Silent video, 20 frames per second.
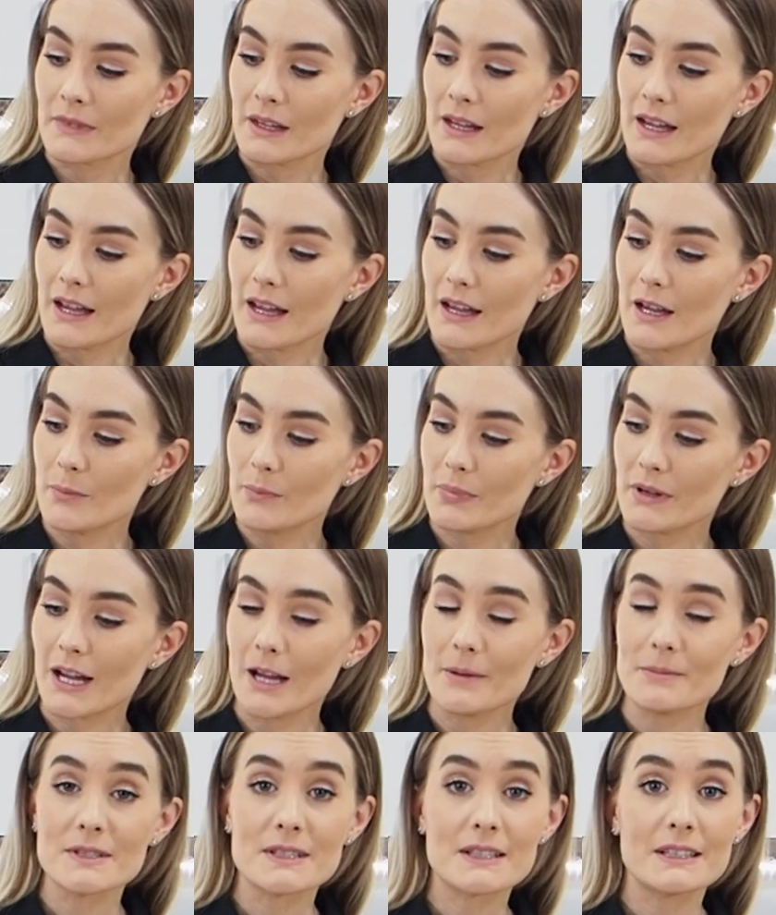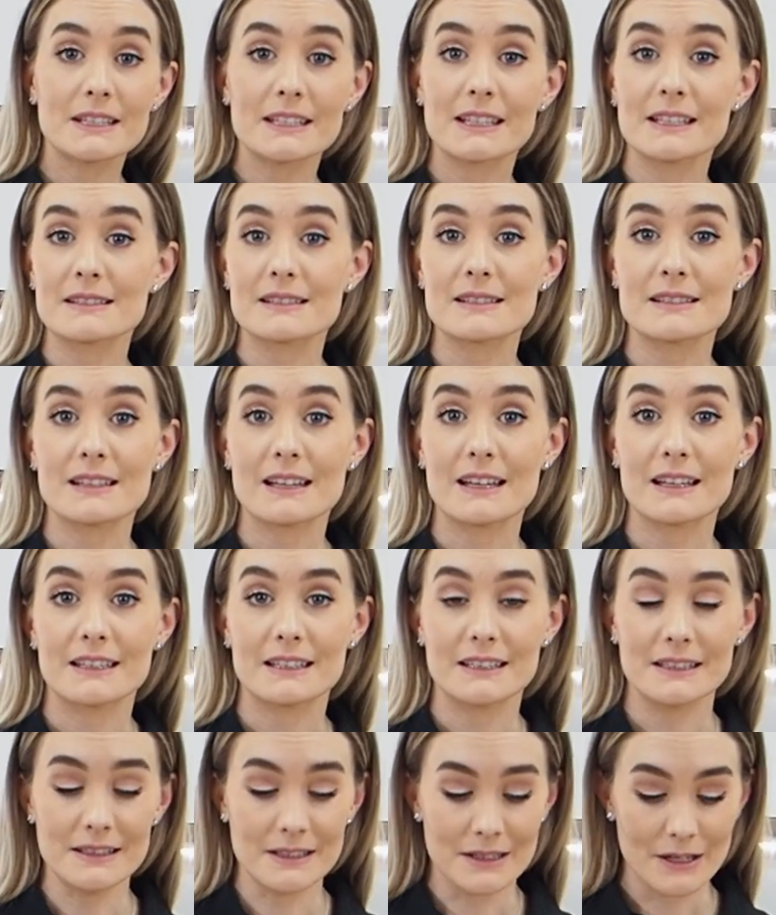But I'm just going to get
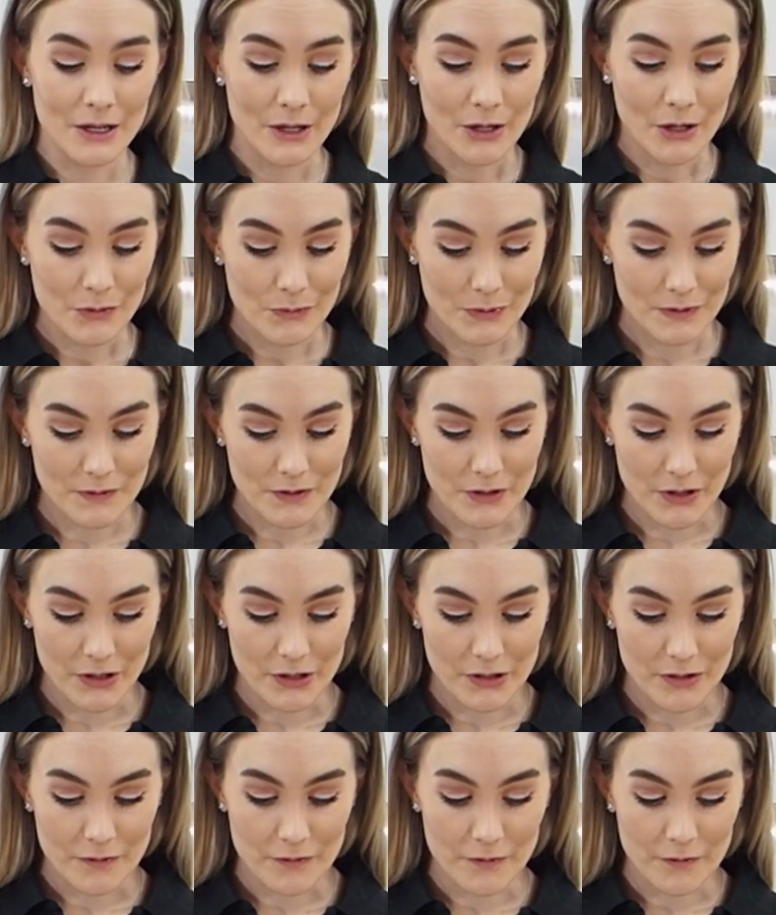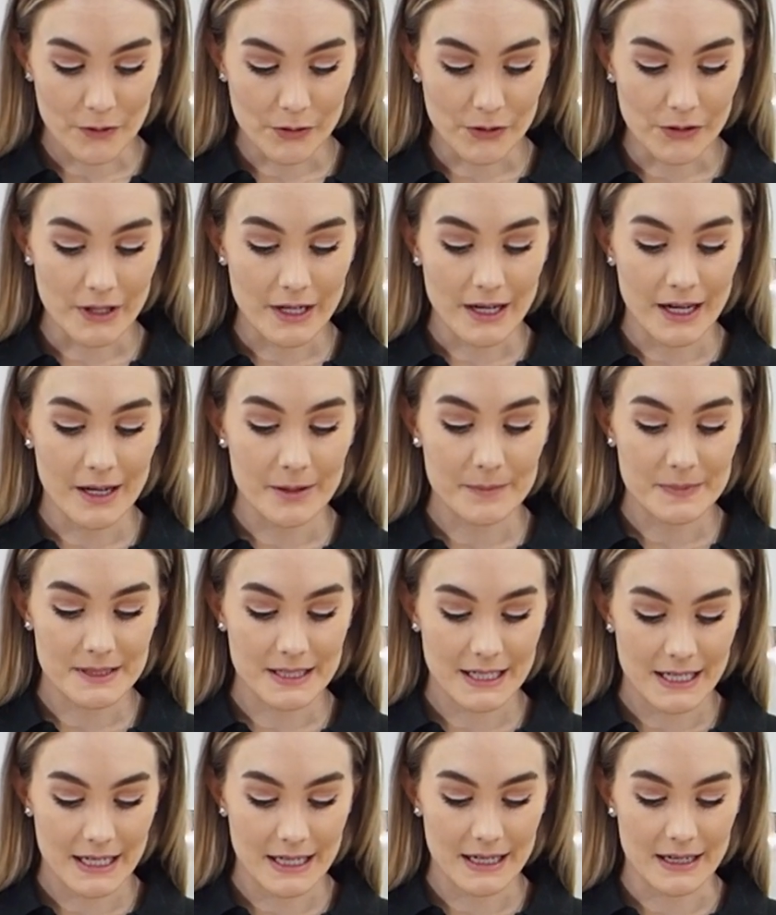started. We've got 4 cups
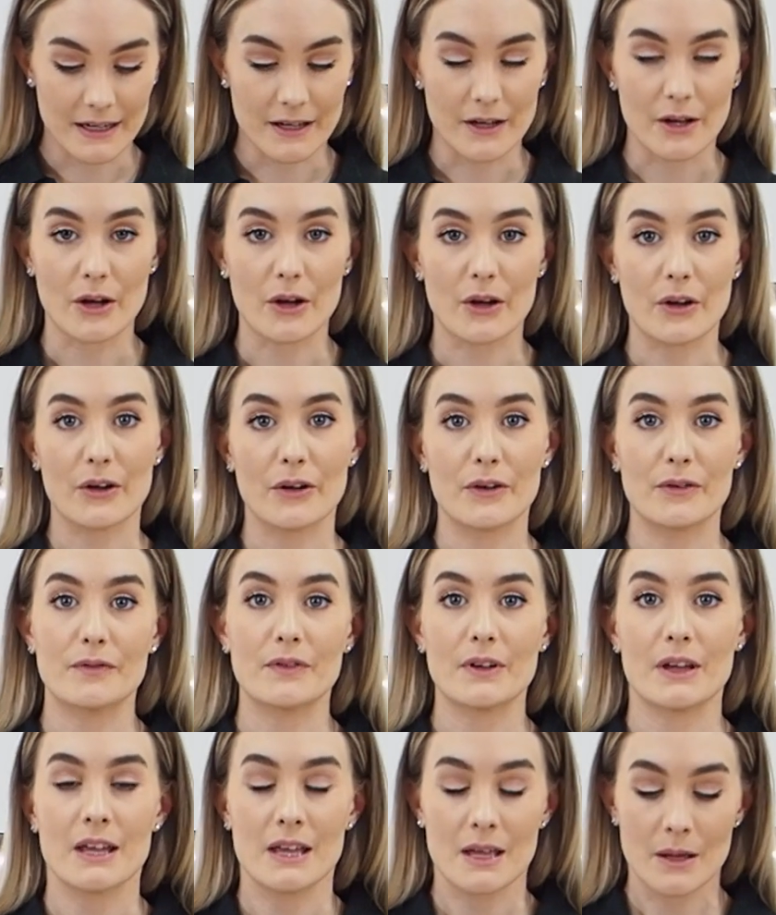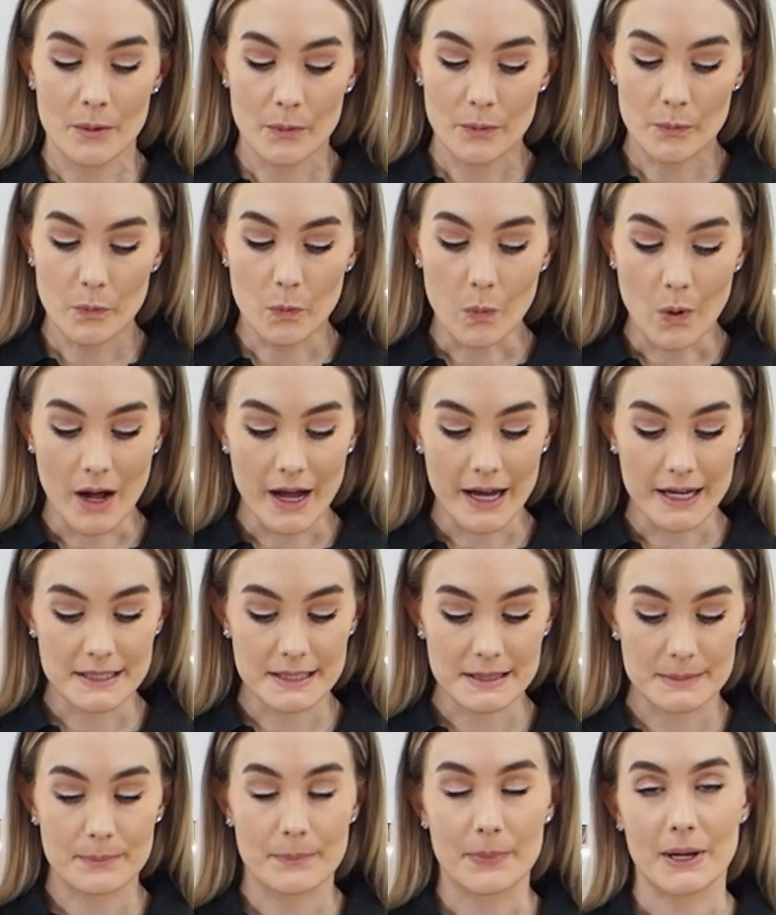here of
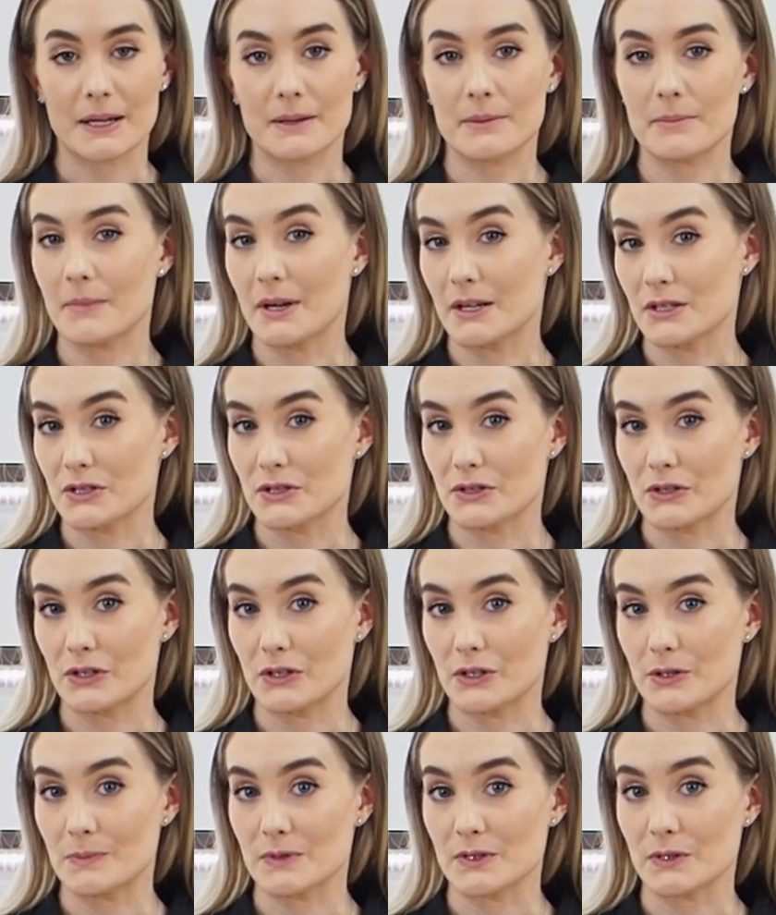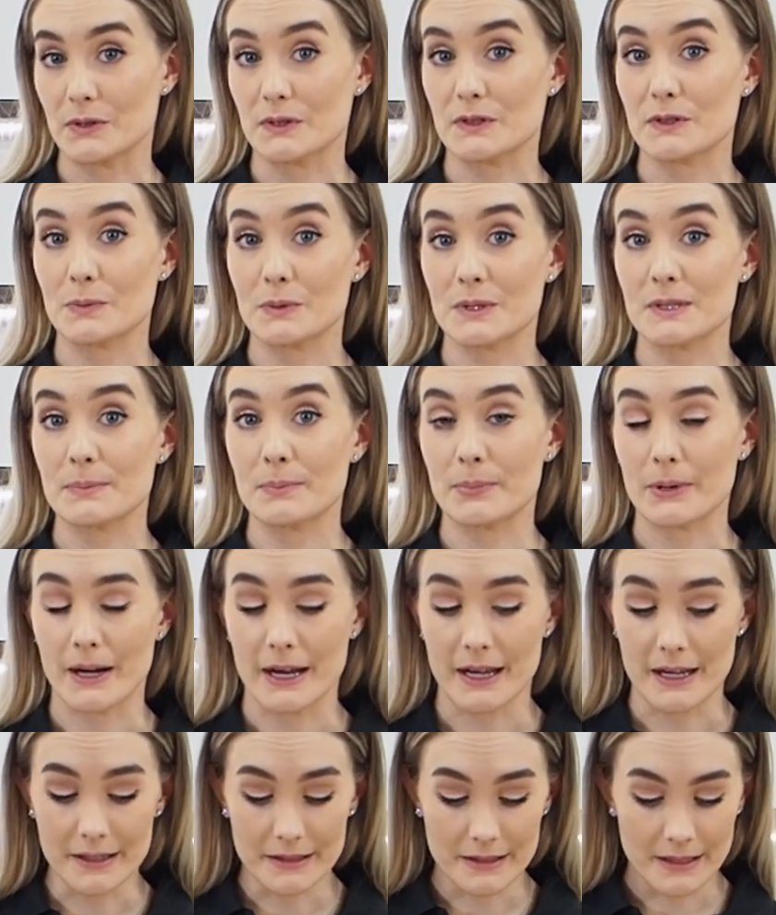white button mushrooms or Swiss
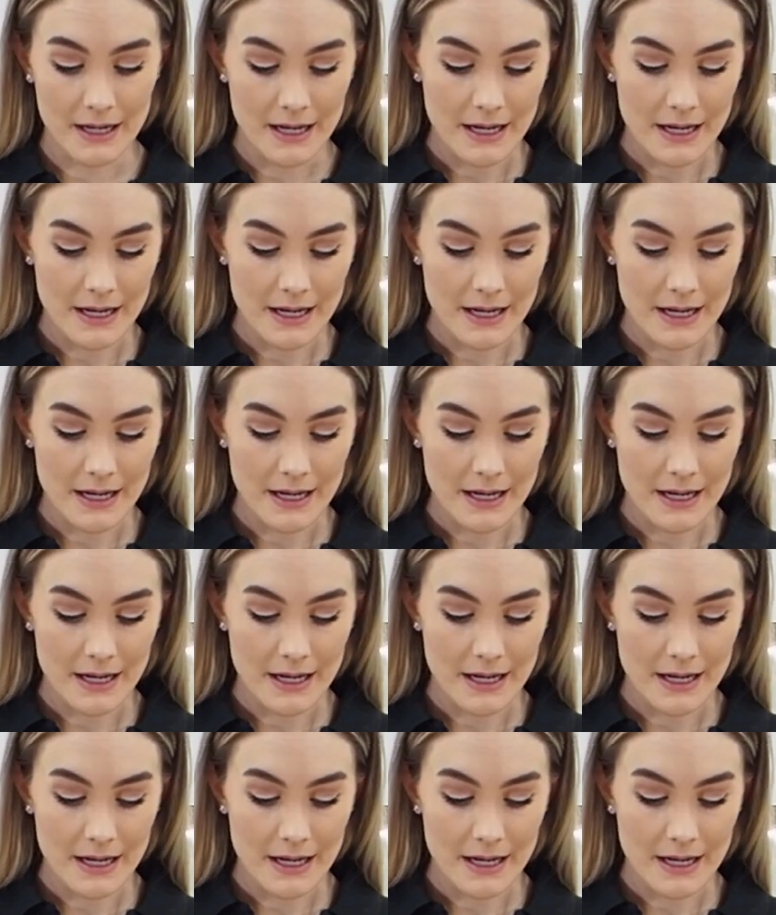brown.